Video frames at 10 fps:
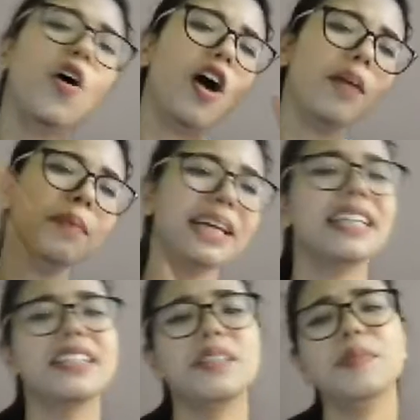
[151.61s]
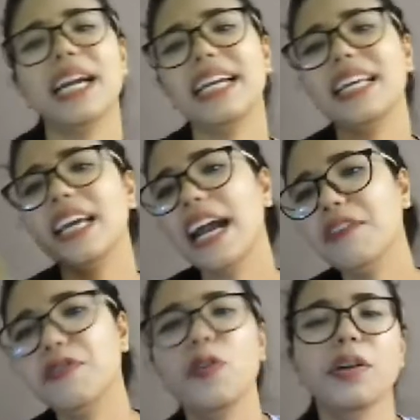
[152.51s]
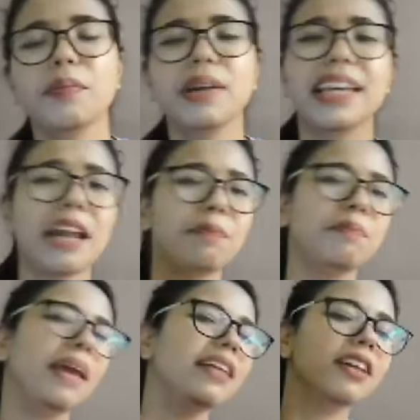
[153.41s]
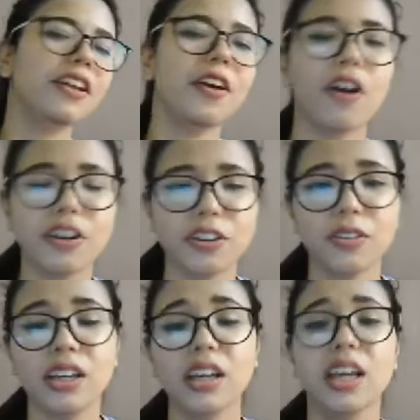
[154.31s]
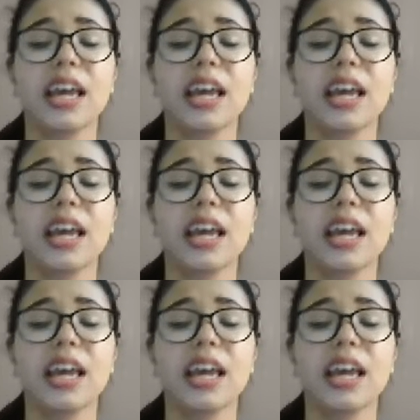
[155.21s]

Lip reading: or my customer ID and phone number can make the record unique,